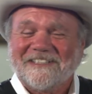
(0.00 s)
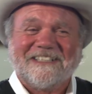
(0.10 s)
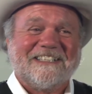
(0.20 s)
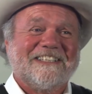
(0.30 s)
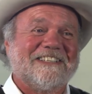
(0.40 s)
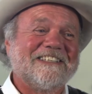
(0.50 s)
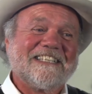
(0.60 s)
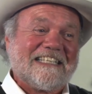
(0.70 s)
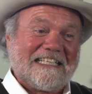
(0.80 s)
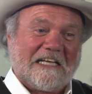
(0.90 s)
You know,
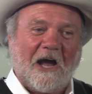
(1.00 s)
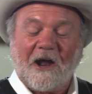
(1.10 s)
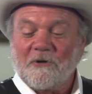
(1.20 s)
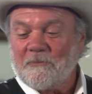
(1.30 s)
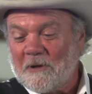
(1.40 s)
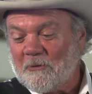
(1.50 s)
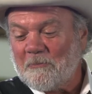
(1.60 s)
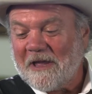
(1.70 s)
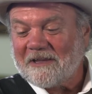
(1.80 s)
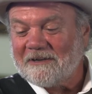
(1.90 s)
I remember
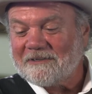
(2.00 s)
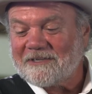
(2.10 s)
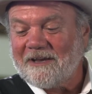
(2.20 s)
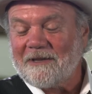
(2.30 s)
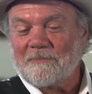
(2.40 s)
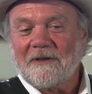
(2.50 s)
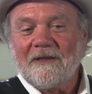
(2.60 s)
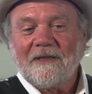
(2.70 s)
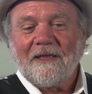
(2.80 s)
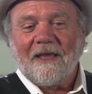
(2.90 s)
making a tape,
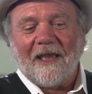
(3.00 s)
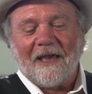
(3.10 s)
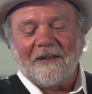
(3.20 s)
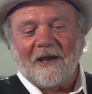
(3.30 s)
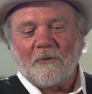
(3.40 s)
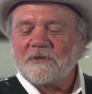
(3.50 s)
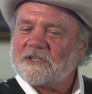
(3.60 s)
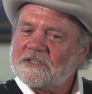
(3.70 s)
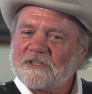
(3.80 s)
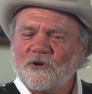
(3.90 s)
and I was
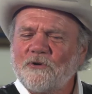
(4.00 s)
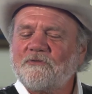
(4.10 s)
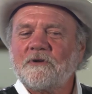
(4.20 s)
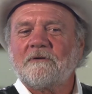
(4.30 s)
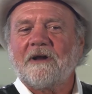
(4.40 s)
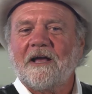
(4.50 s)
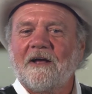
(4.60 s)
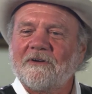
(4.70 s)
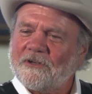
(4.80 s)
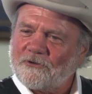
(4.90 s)
just goofing
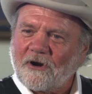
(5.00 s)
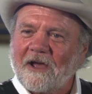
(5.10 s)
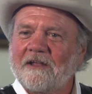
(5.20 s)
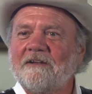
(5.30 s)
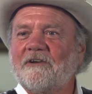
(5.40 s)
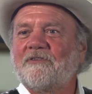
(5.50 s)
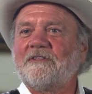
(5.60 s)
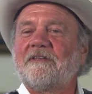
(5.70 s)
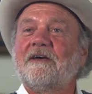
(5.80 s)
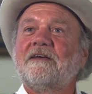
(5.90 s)
around and trying
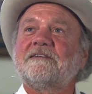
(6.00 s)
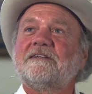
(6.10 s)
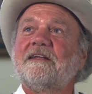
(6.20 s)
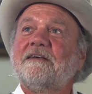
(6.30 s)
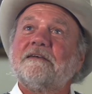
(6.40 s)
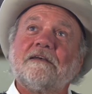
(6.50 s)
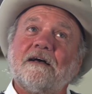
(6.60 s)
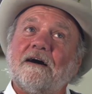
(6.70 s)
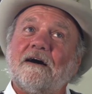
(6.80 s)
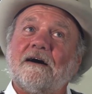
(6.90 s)
different things, and
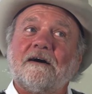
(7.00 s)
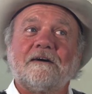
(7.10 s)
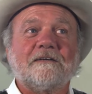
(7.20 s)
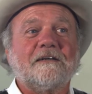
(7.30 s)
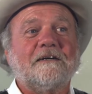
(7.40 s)
I